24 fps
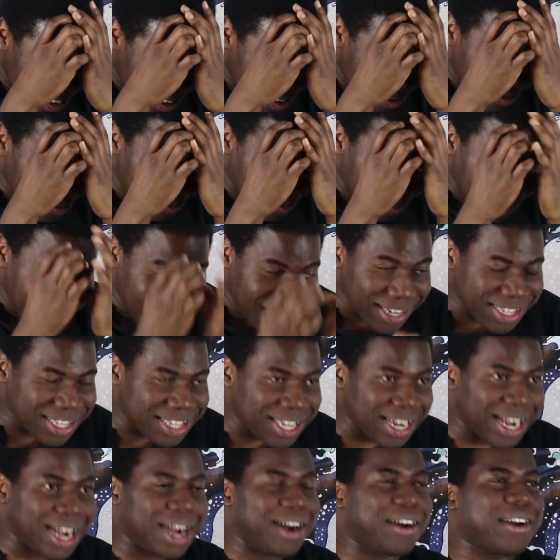What?
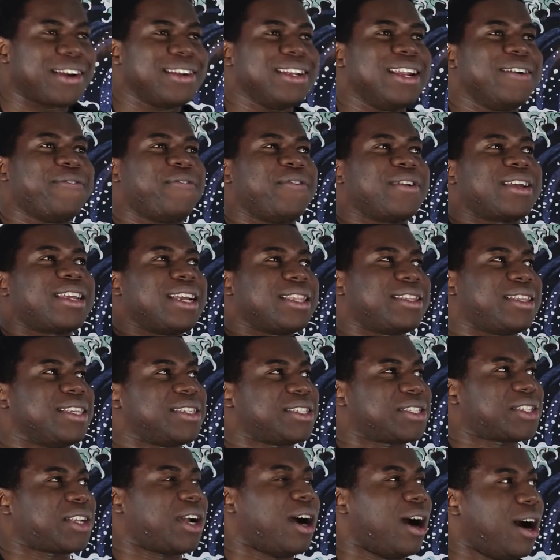How can I forget
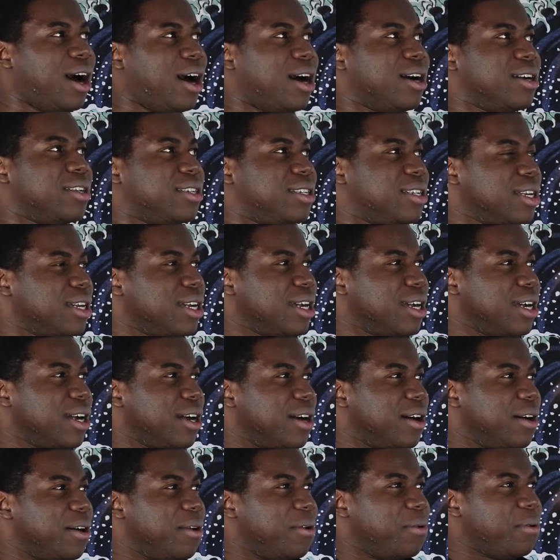this card?
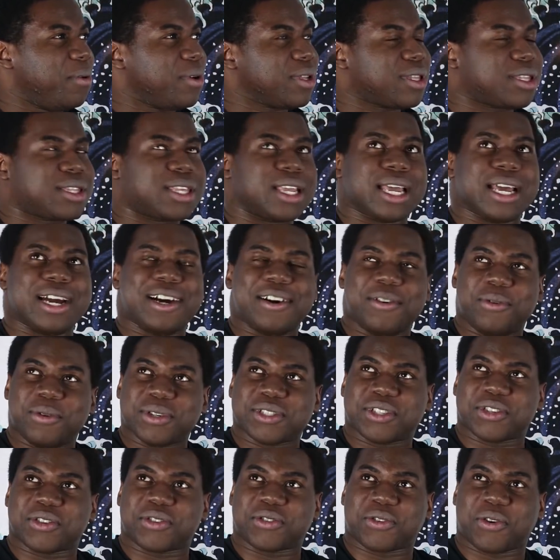What the hell
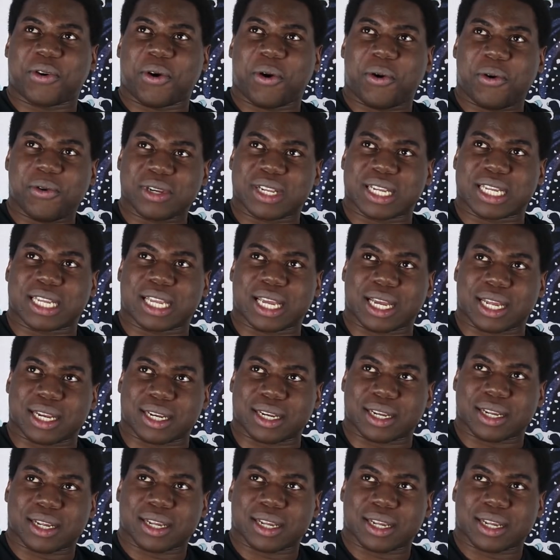was it called again?